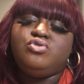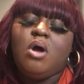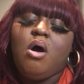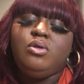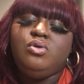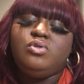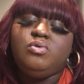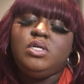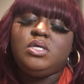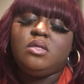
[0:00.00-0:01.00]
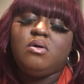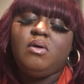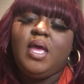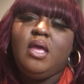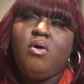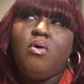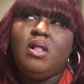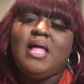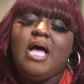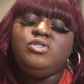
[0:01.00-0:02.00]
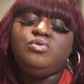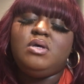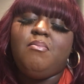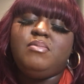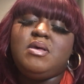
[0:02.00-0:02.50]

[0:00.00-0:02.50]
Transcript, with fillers: drawn you to each other okay or allowed you to,